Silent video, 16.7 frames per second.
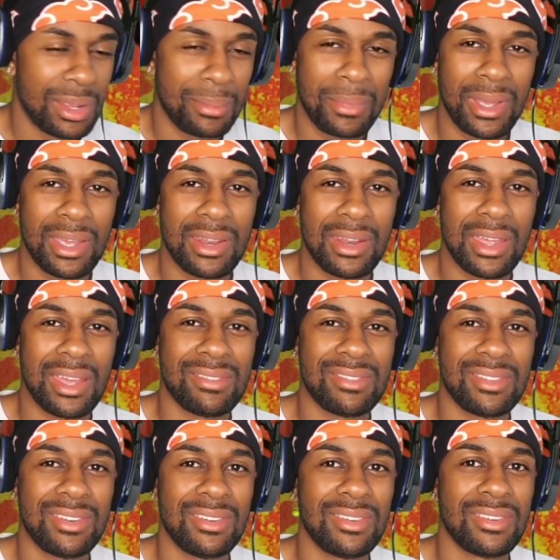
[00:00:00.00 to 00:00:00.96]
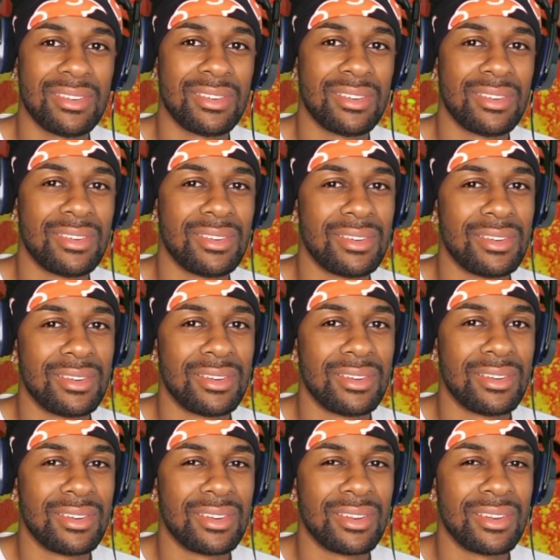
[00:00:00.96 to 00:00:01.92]
I in heaven?
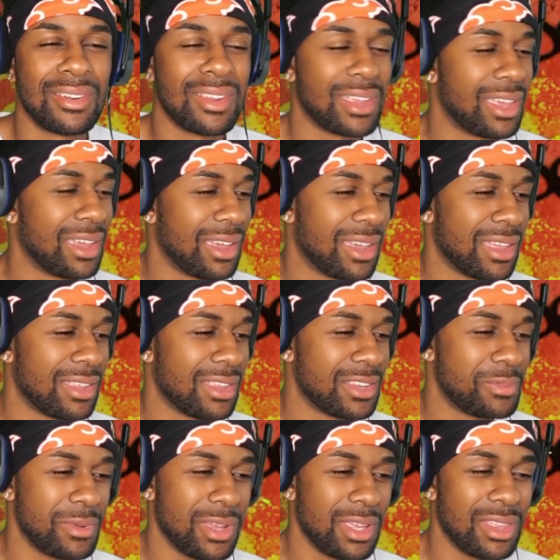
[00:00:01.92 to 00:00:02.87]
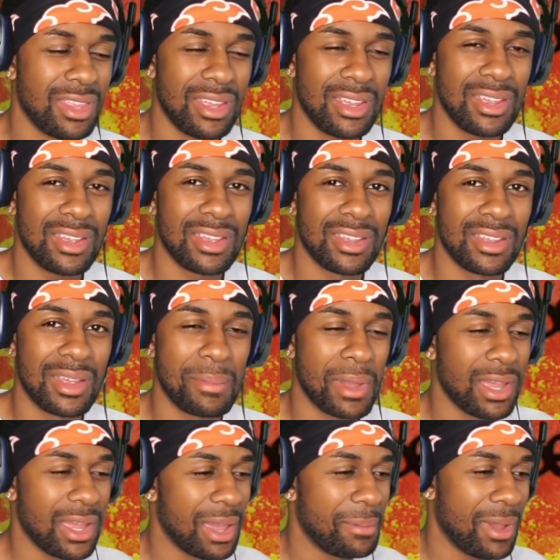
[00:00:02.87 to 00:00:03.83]
Can this be a thing? Am
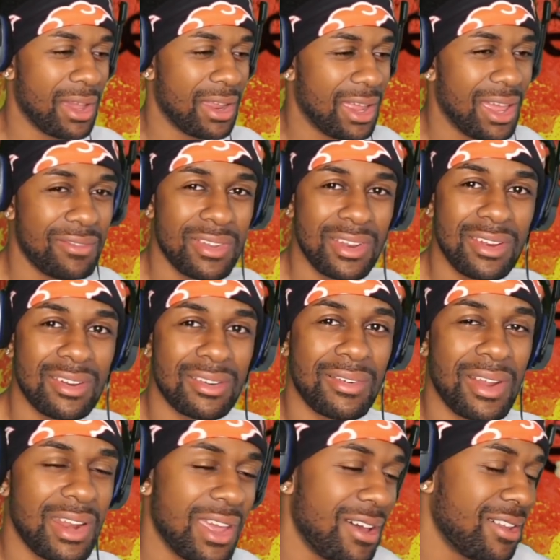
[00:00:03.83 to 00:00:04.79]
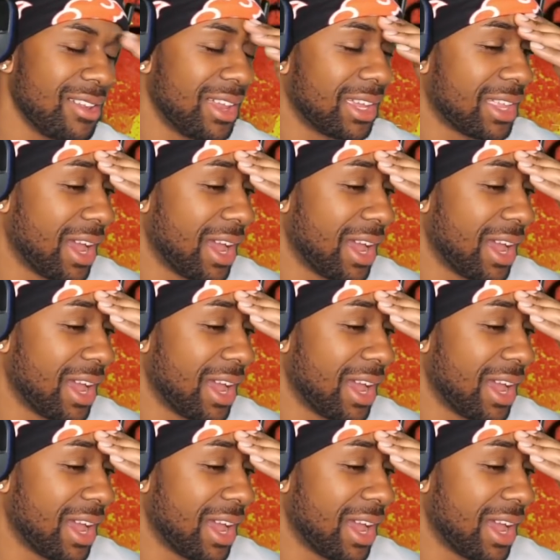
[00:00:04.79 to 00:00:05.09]
I in heaven right now? Like,